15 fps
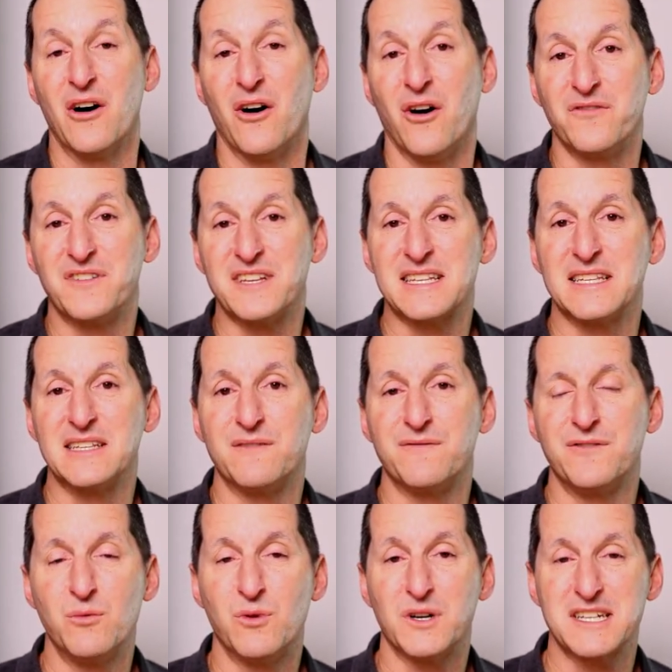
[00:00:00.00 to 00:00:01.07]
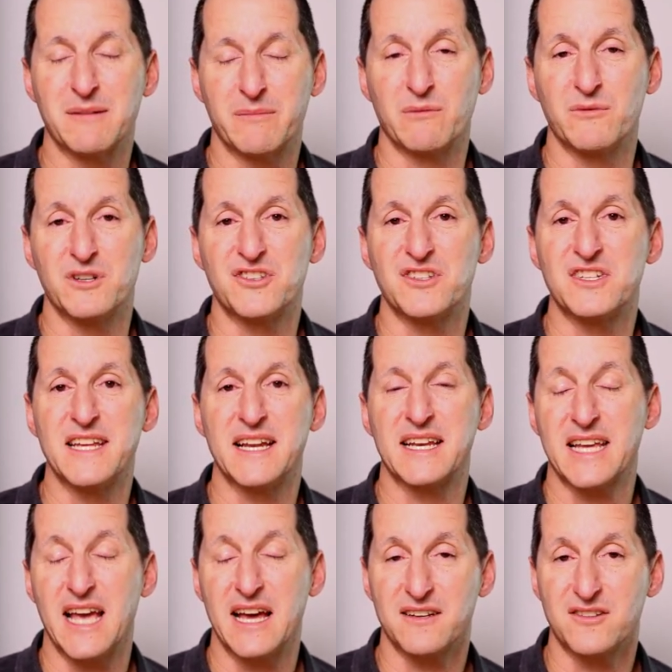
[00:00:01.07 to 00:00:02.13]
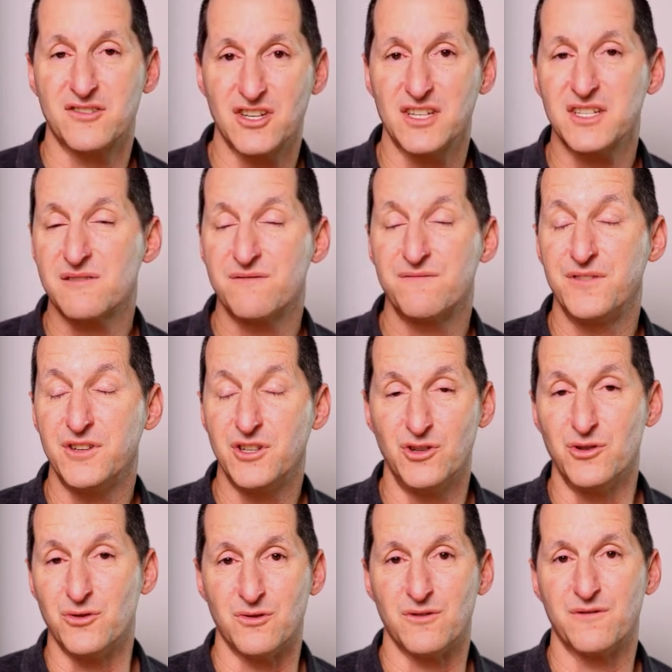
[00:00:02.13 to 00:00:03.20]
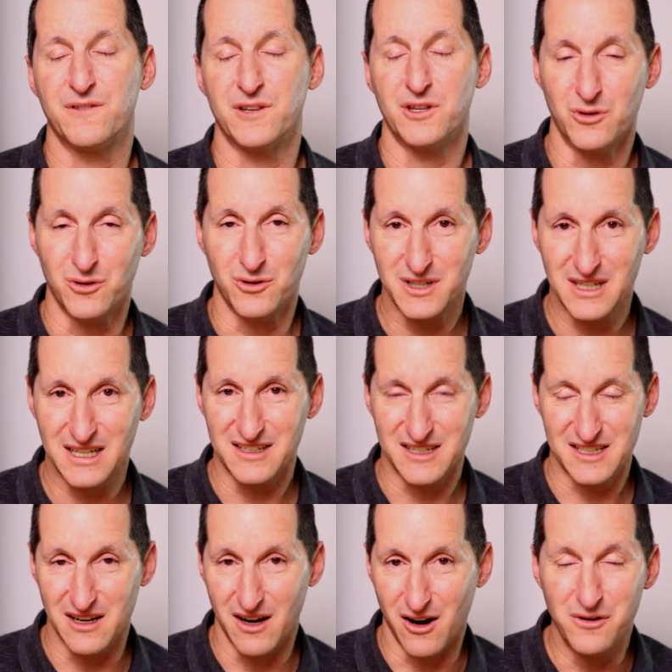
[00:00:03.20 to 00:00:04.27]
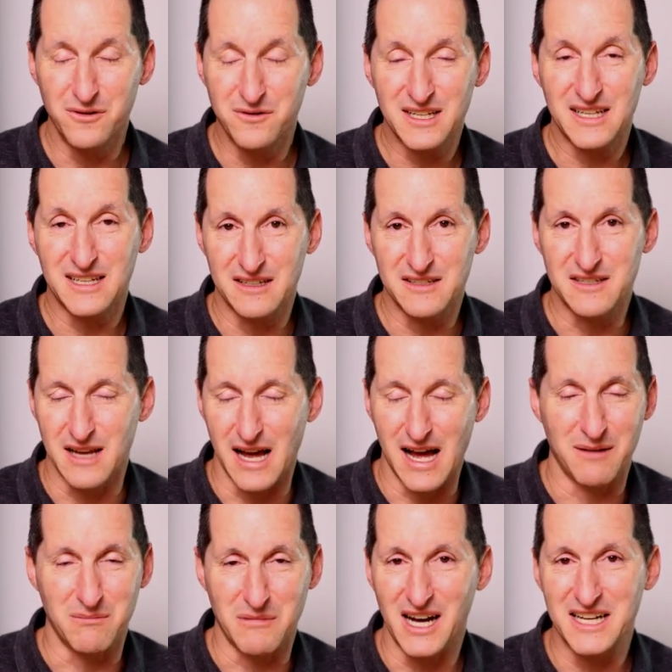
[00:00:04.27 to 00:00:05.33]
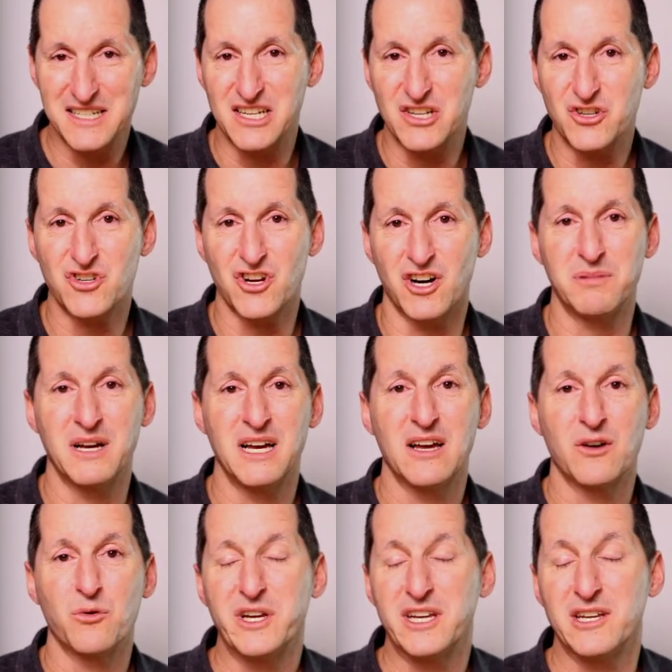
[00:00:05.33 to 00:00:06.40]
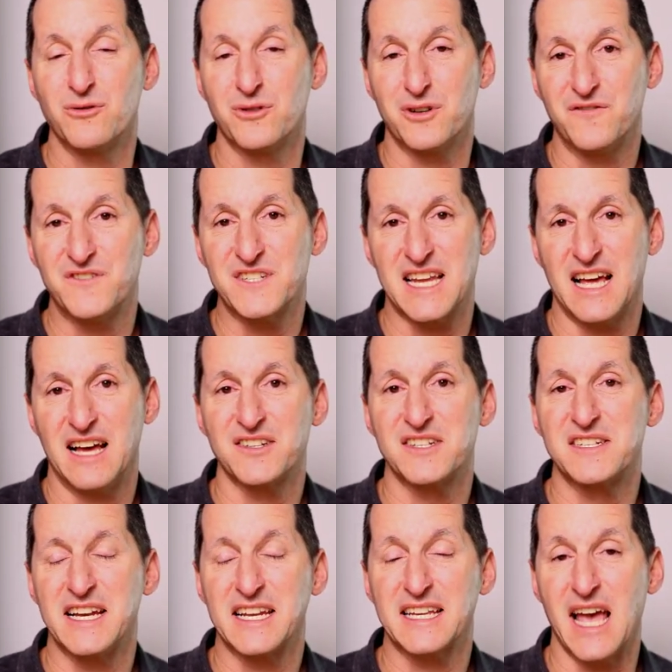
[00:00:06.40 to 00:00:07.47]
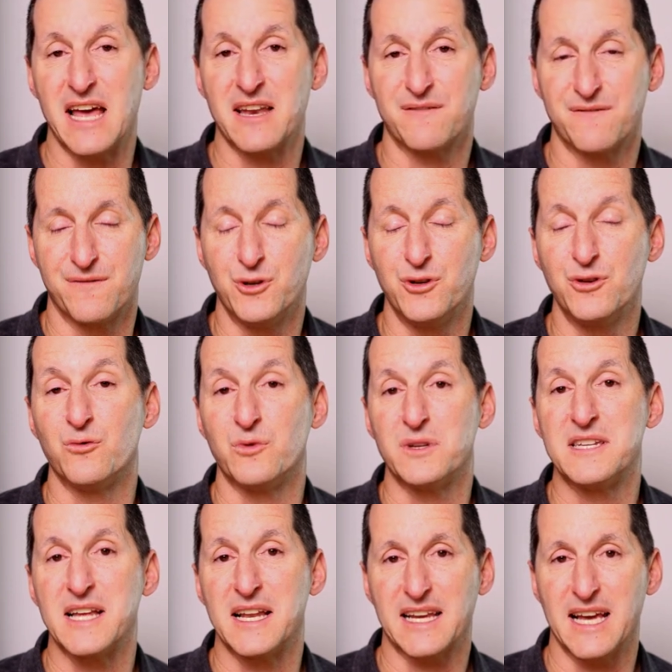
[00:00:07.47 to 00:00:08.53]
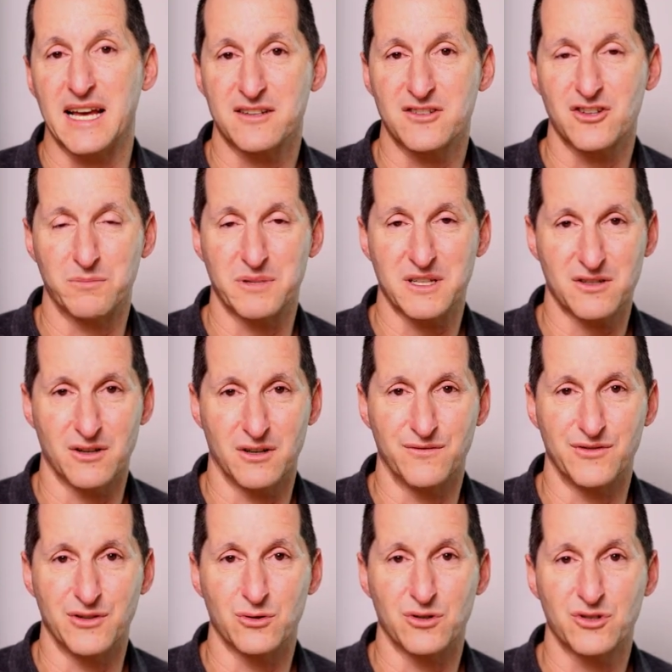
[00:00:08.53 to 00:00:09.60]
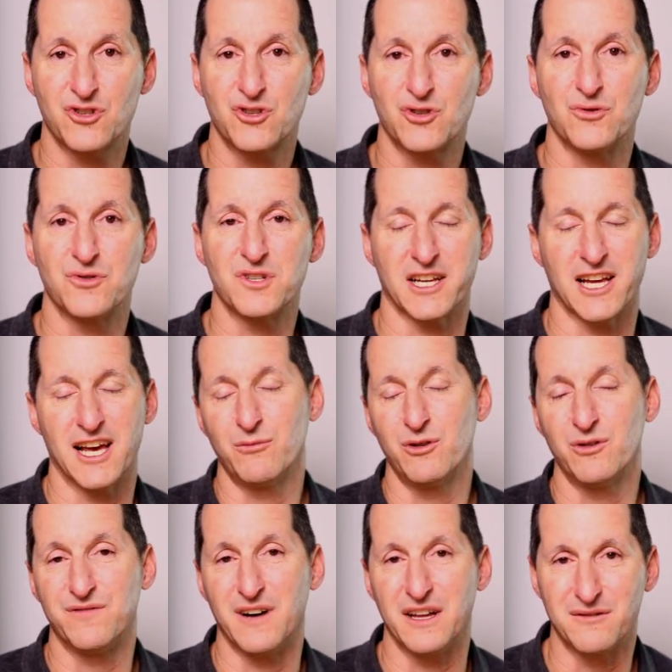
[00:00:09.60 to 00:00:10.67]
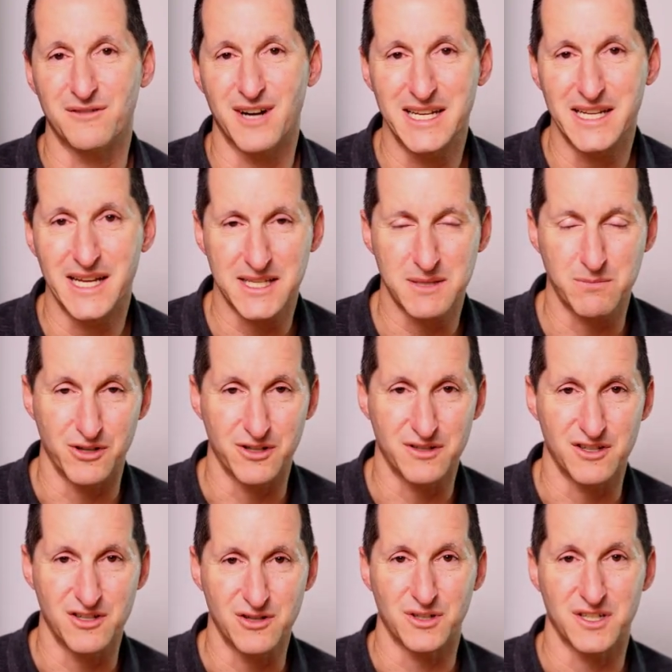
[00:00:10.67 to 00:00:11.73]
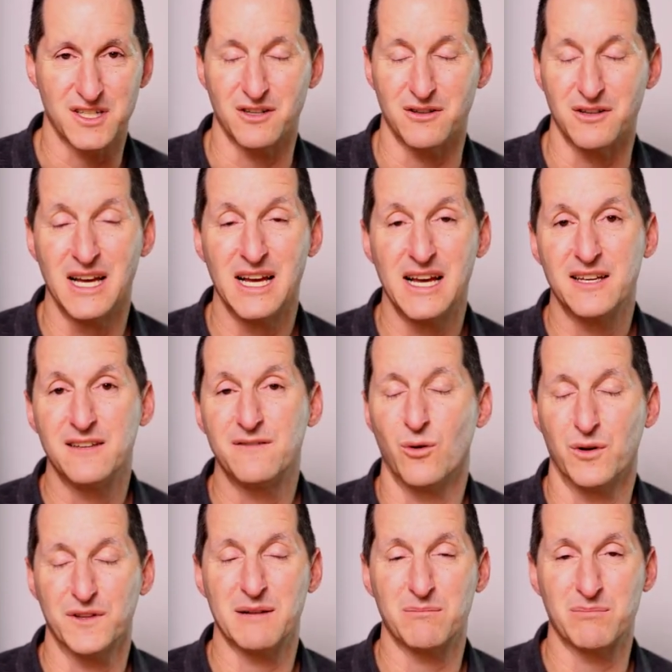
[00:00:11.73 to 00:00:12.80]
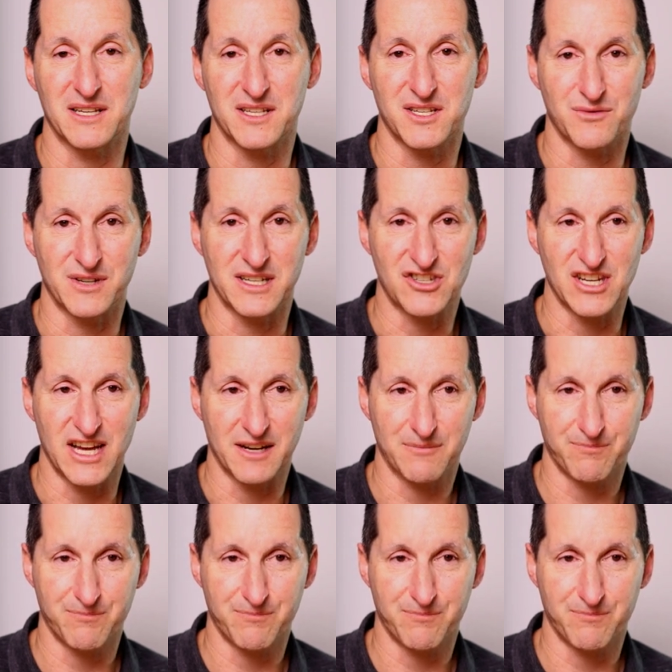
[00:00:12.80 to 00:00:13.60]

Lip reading: Obviously, if you want something which is dedicated just for you, for your own IT shop, we can do an office hours dedicated for you with dedicated topics of your choosing, and we'll find the right expert to do it. So if you want that, please reach out.